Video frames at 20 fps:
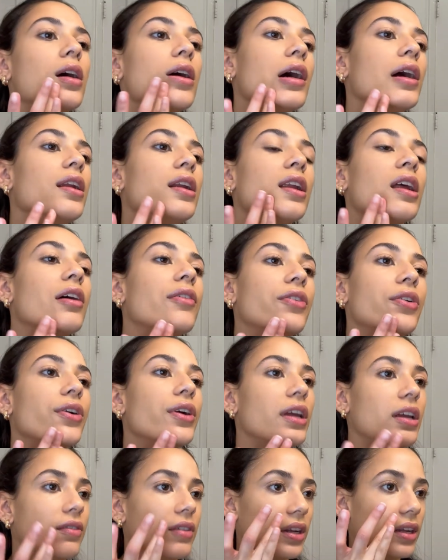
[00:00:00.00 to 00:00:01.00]
I never
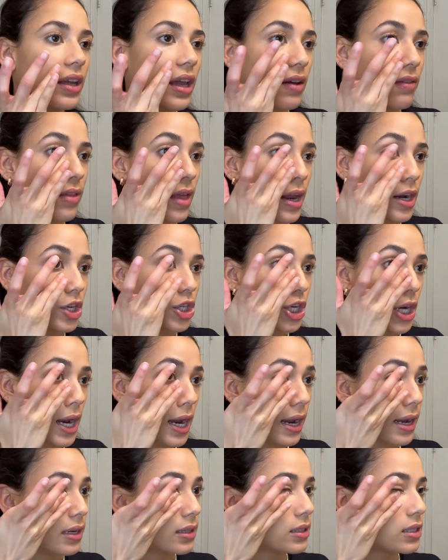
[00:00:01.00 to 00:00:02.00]
even gave that a
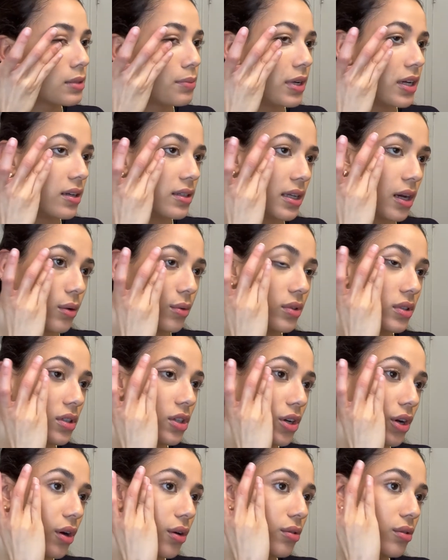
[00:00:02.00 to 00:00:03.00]
chance because I was,
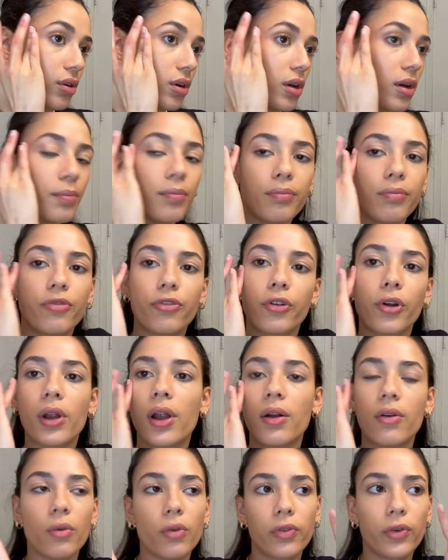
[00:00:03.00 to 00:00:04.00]
you know,
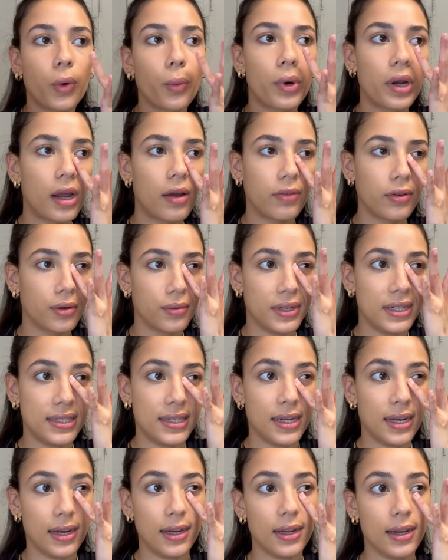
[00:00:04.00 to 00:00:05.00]
for whatever
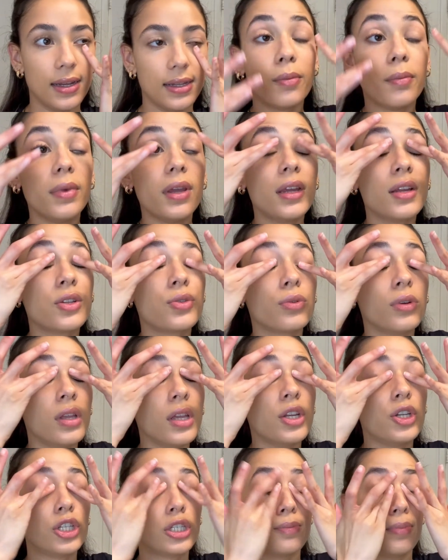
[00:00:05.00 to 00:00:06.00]
reason it is. For me, it's
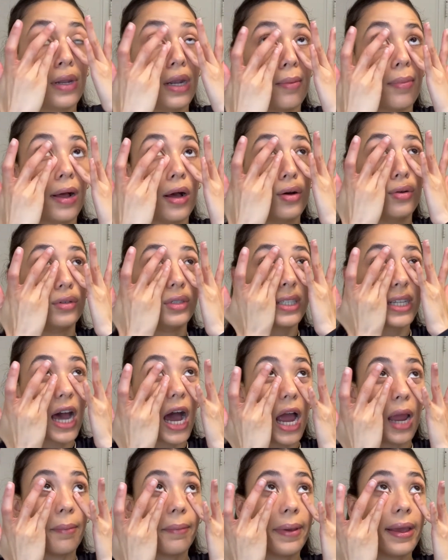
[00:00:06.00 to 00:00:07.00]
really just been about
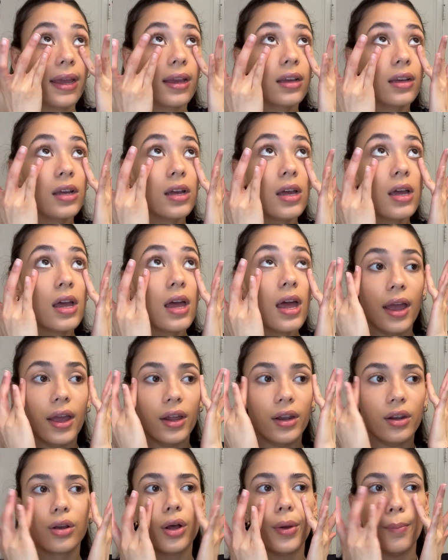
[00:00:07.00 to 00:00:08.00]
timing
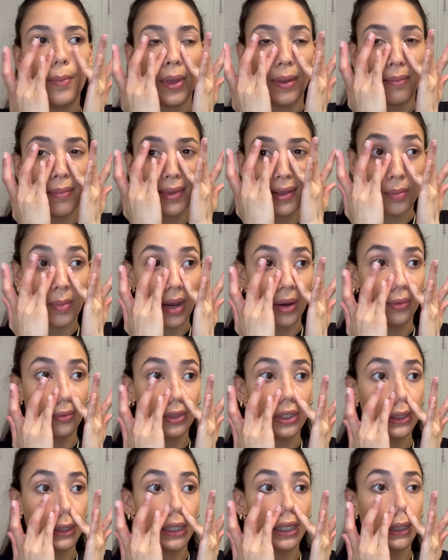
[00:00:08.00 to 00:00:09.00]
and commitment. Am I
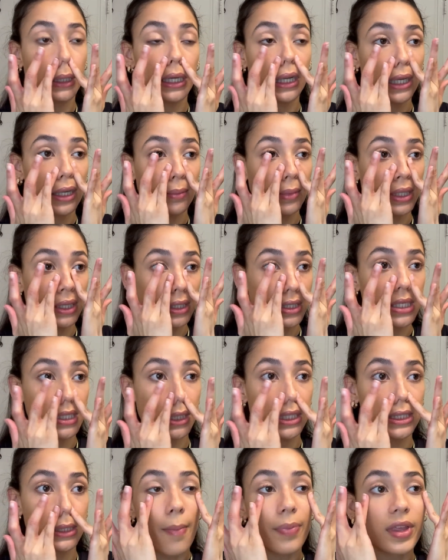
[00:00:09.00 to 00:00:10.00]
really gonna commit to
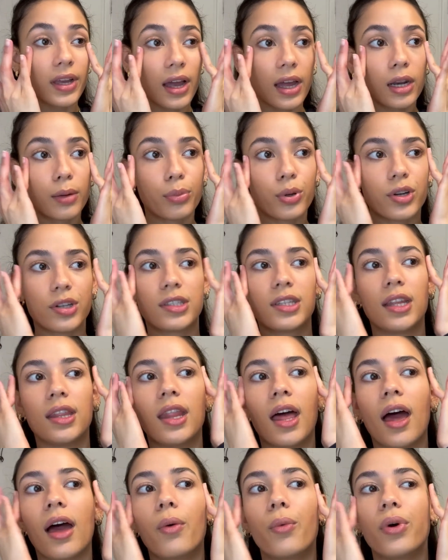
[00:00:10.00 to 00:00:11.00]
this? I'm the kind of person
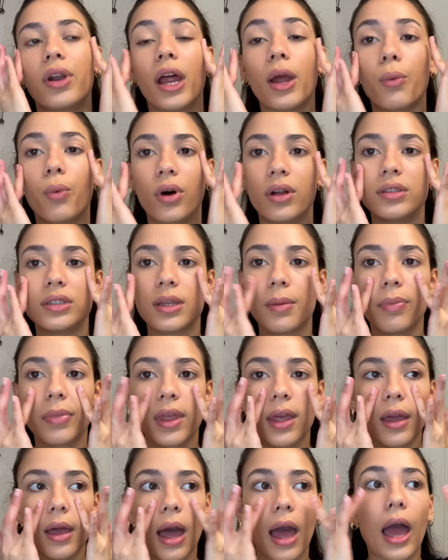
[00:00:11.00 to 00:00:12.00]
that when I want
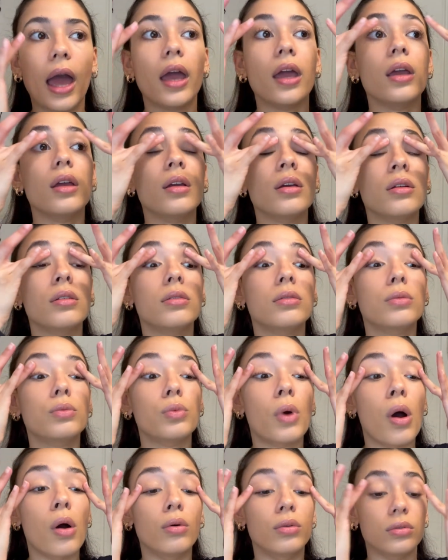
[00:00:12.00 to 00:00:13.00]
something, I
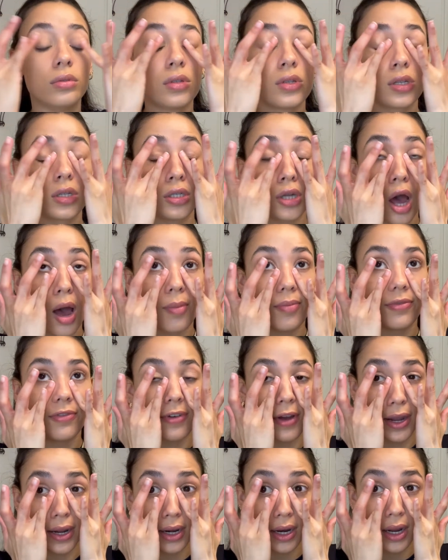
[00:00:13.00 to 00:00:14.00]
won't stop
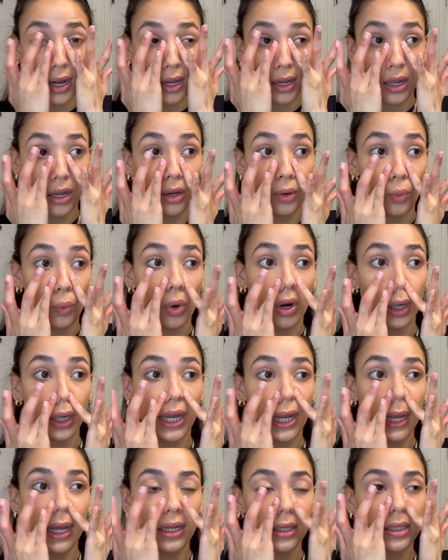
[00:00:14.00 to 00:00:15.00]
fighting and
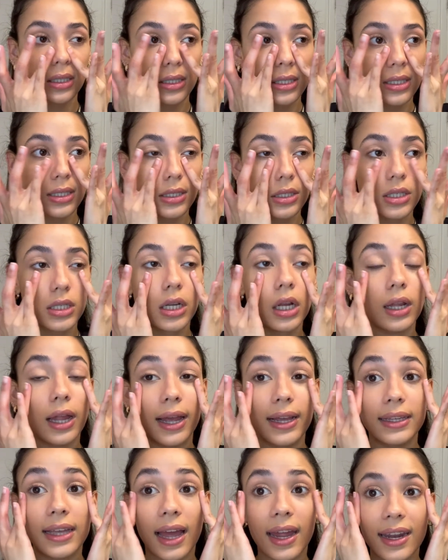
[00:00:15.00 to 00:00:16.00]
working till I
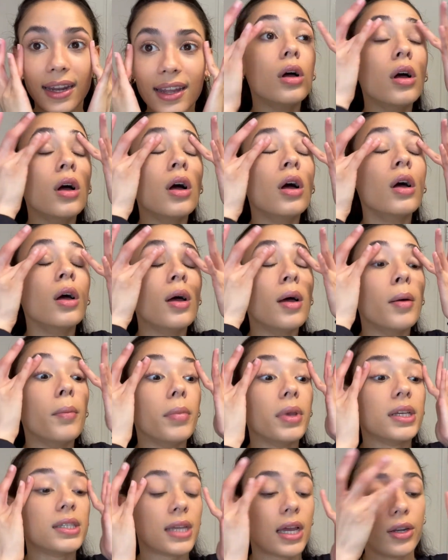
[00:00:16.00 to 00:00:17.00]
get it,
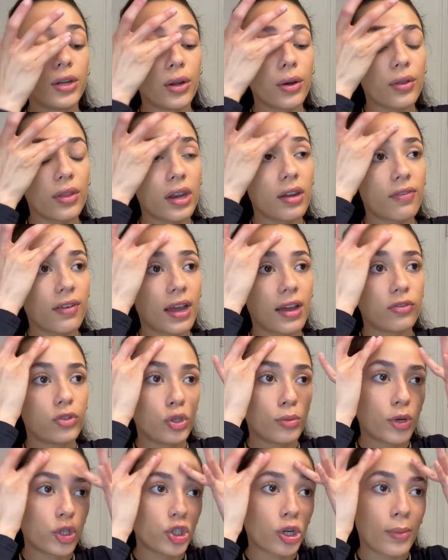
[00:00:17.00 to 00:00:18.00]
because I know that if I have
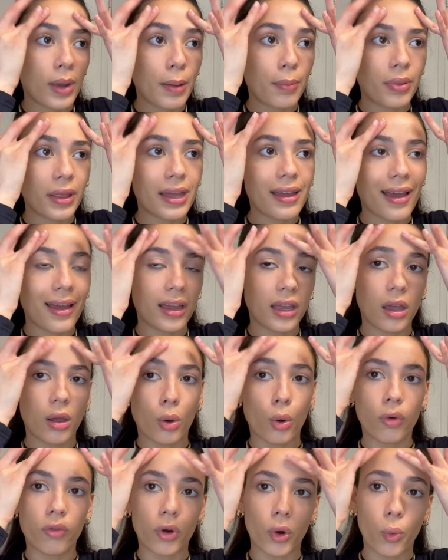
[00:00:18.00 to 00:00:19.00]
too much on my plate, I get
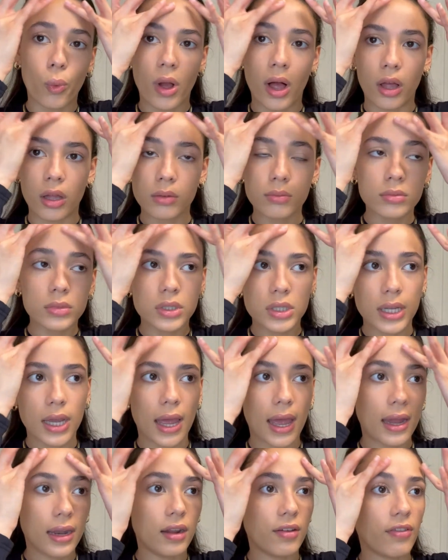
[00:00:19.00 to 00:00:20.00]
overwhelmed,
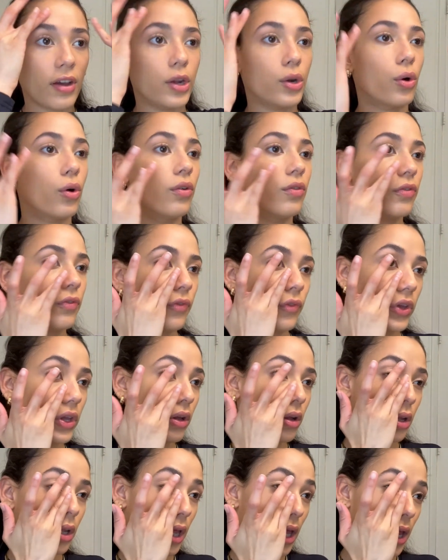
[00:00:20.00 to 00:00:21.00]
and if I don't
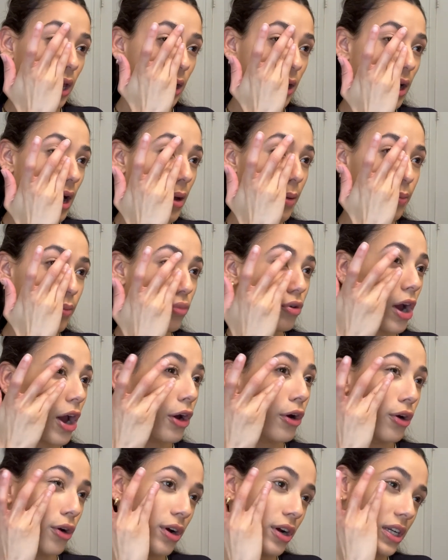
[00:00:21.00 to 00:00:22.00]
feel like I'm
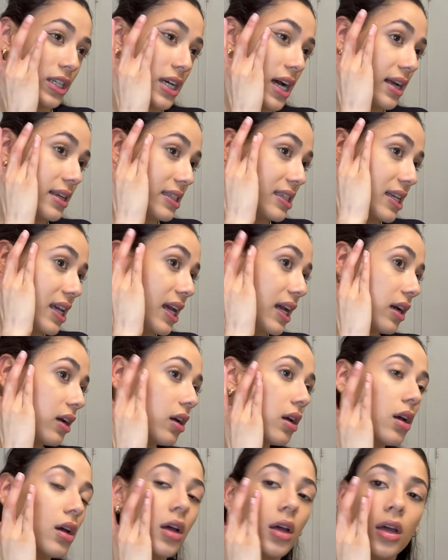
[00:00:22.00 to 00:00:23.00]
prioritizing
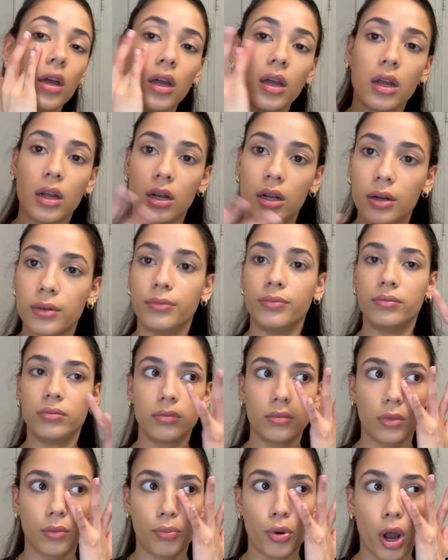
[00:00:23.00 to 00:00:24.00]

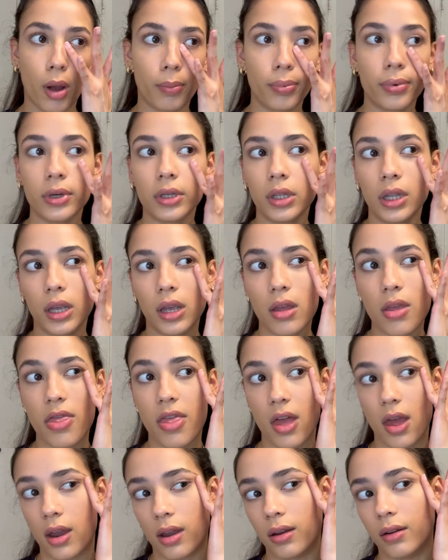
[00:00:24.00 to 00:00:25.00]
properly,
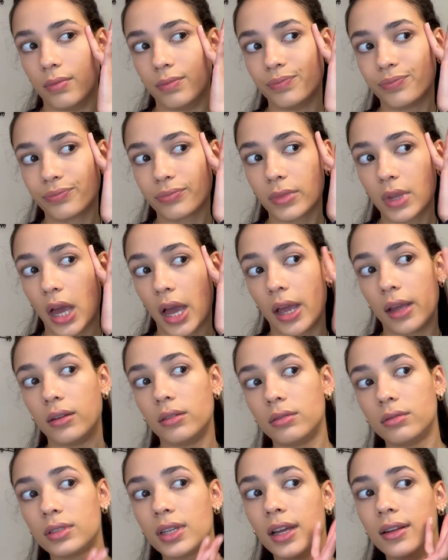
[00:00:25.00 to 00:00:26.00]
then I
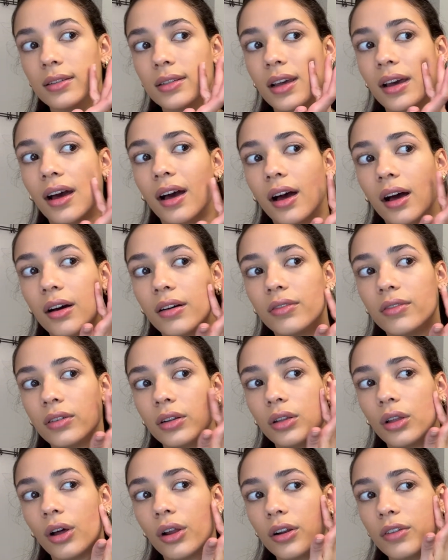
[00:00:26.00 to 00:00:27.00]
tend to have a
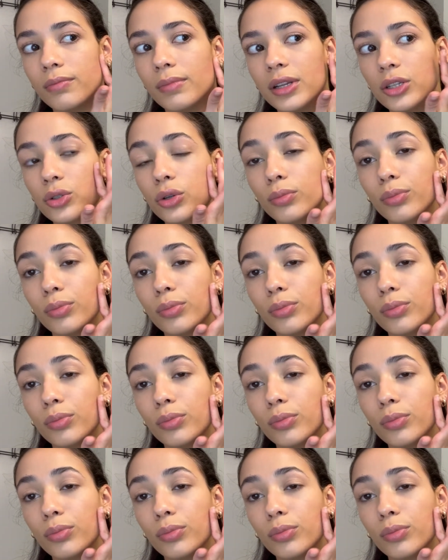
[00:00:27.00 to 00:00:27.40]
lot of mental